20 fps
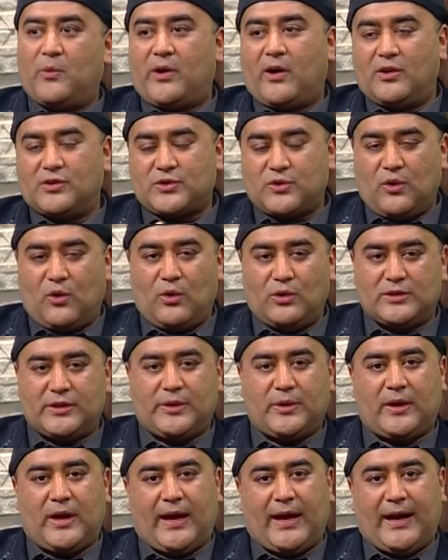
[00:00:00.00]
We're also
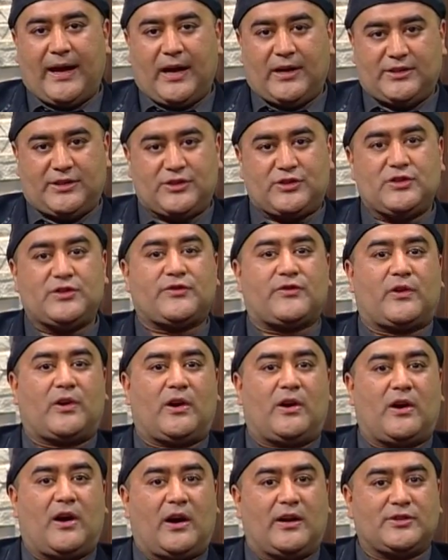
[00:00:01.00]
holding uh, auditions
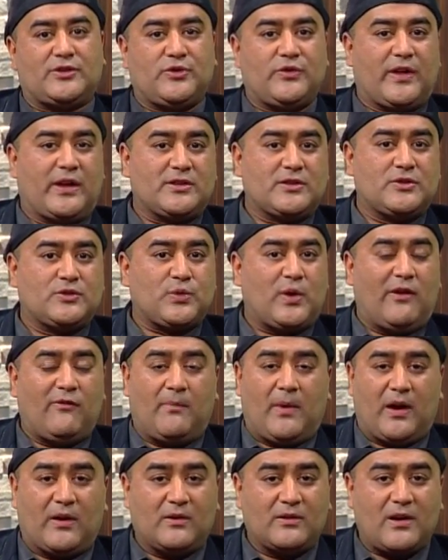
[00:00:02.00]
for our, our, 2012
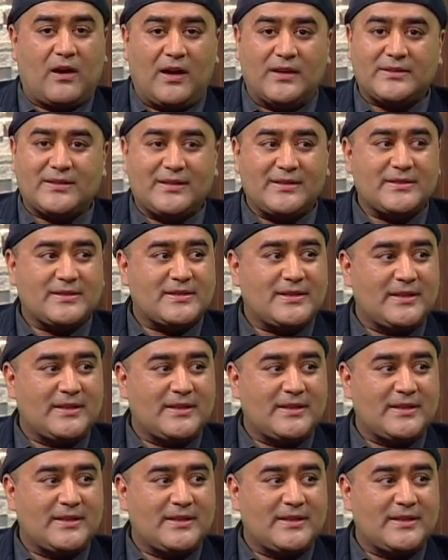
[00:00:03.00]
model oh, contest. Oh,